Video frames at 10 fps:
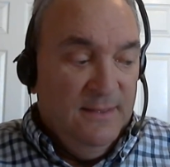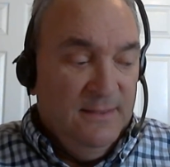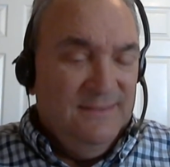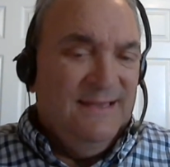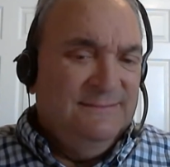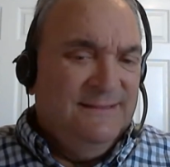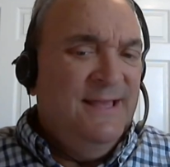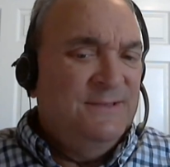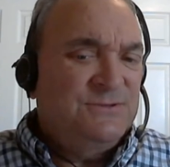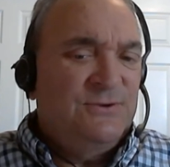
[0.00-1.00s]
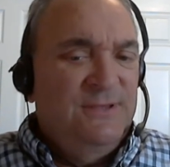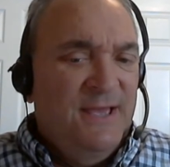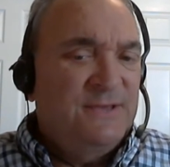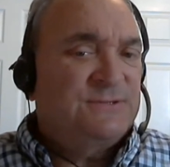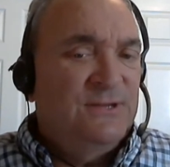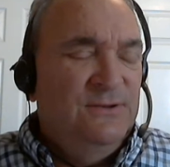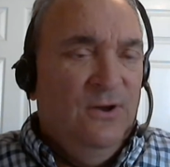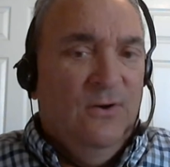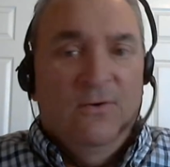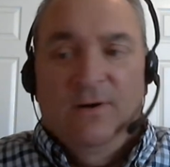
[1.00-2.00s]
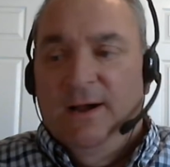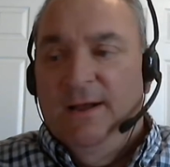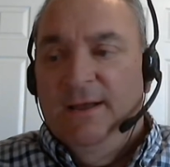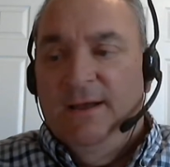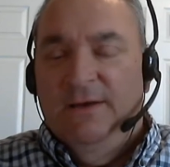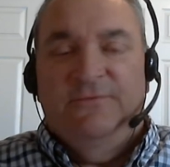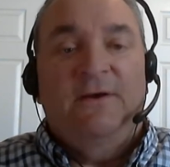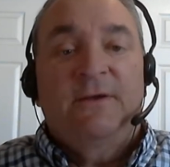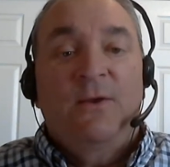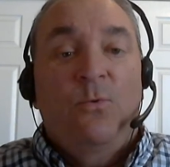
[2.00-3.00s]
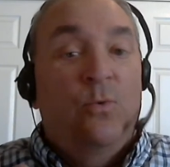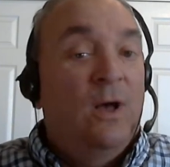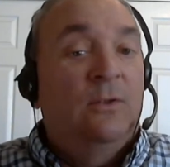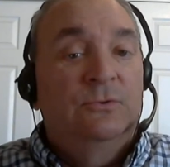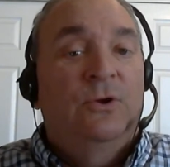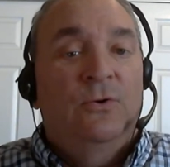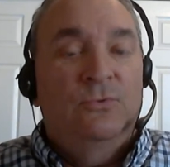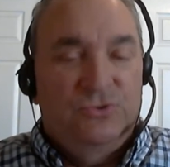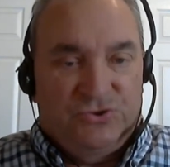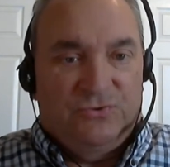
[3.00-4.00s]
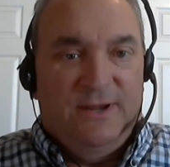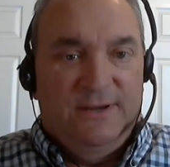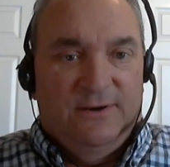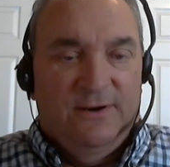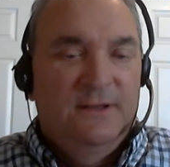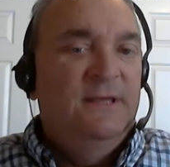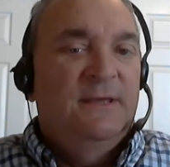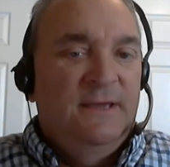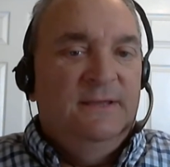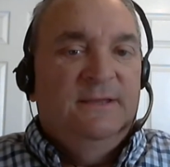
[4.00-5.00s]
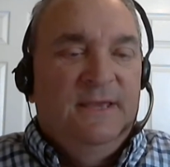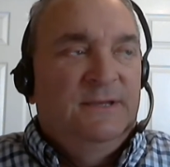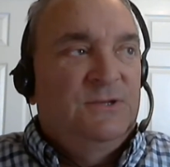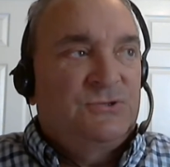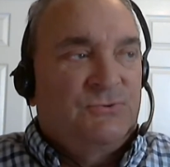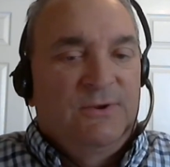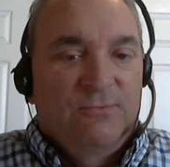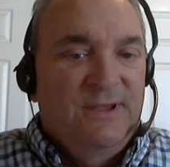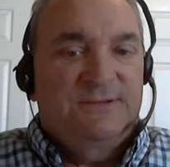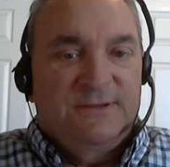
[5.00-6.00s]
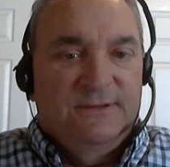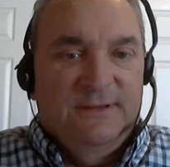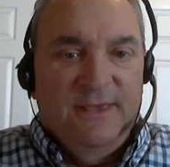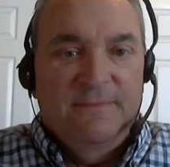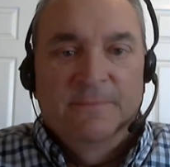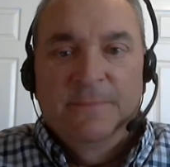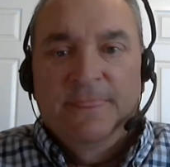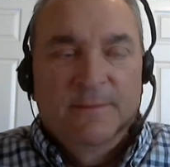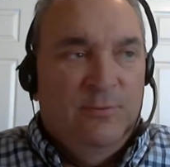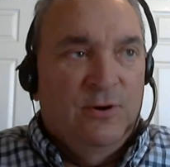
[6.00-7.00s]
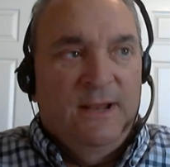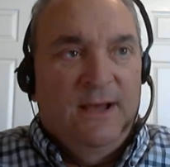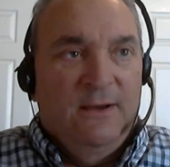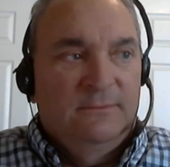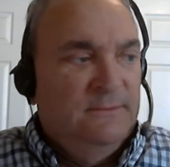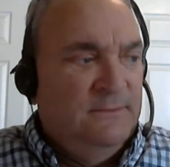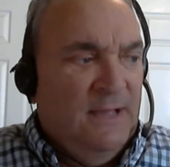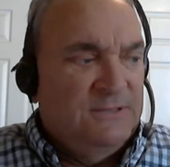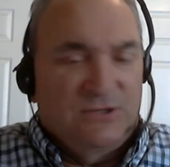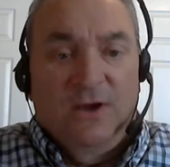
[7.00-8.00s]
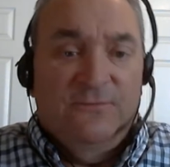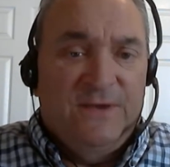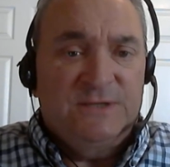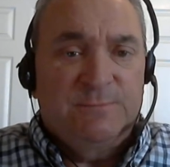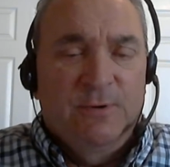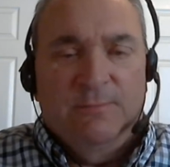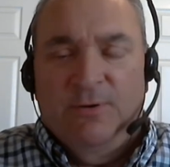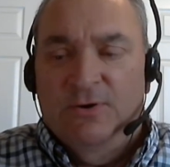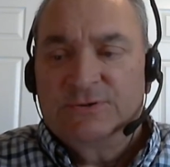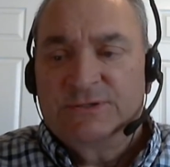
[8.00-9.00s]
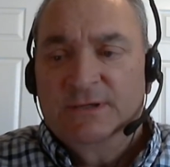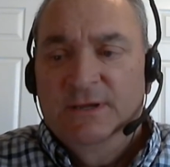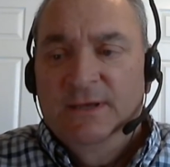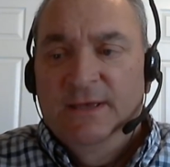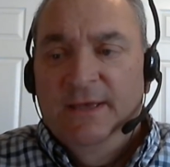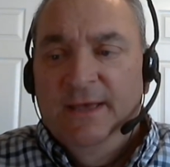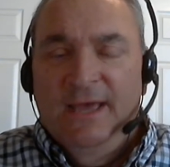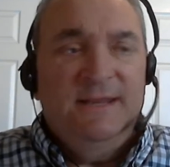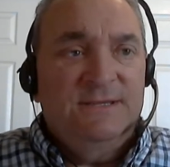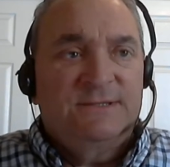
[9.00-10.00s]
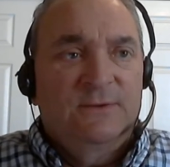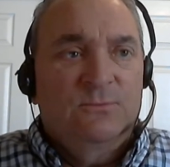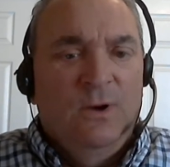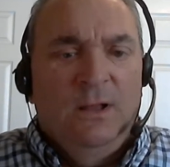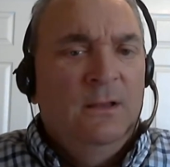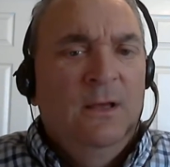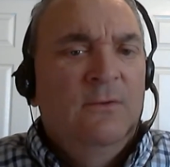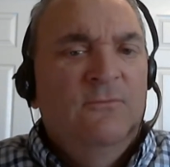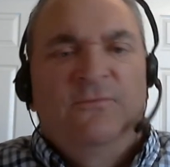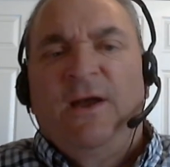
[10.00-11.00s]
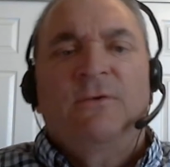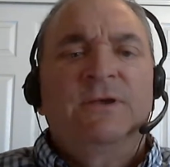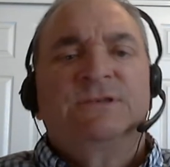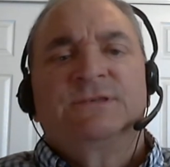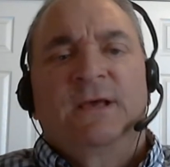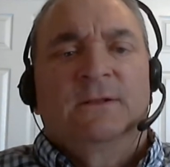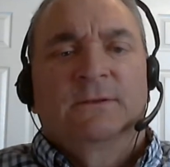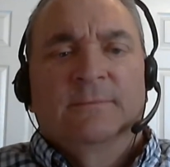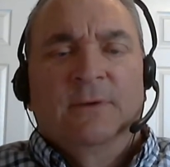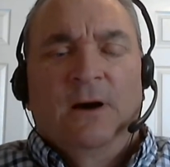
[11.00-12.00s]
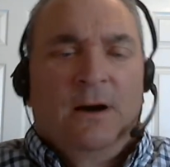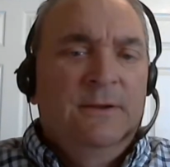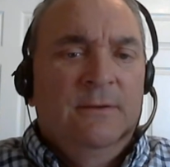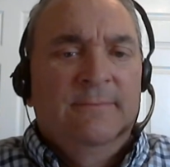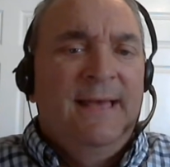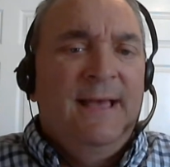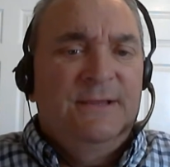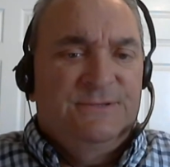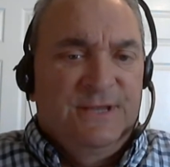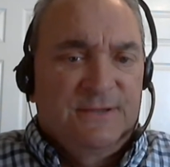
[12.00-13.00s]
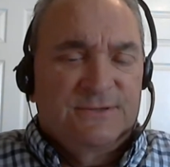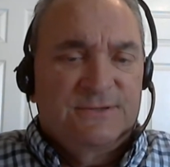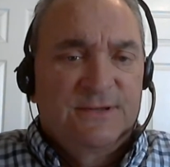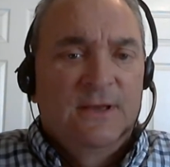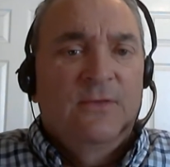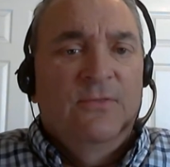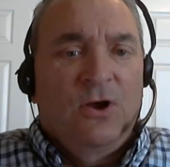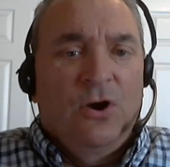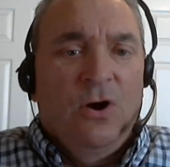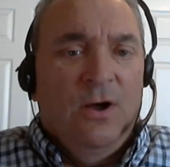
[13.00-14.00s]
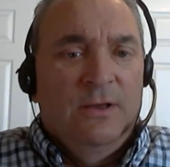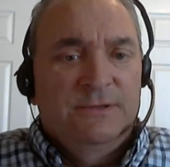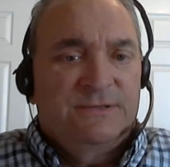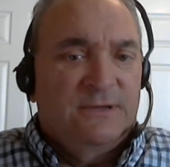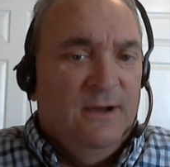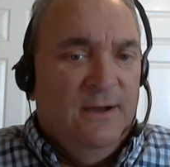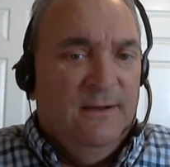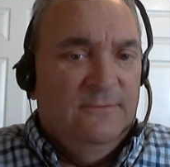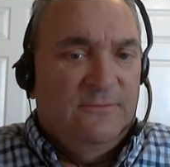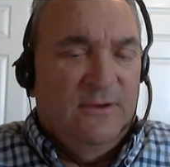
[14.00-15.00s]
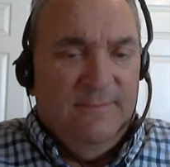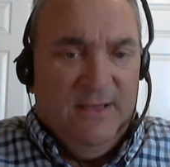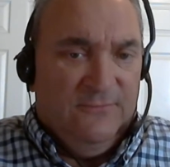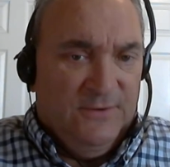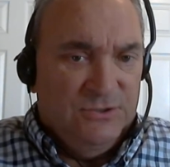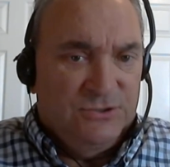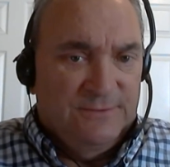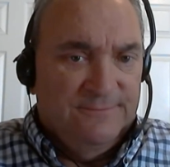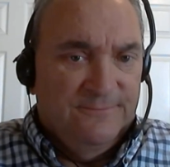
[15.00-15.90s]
The answer yes and no. Uh, a very well known trainer in the industry recently put out, I saw a Facebook post, and he said, well, very seldom are your magazines the cause of a malfunction.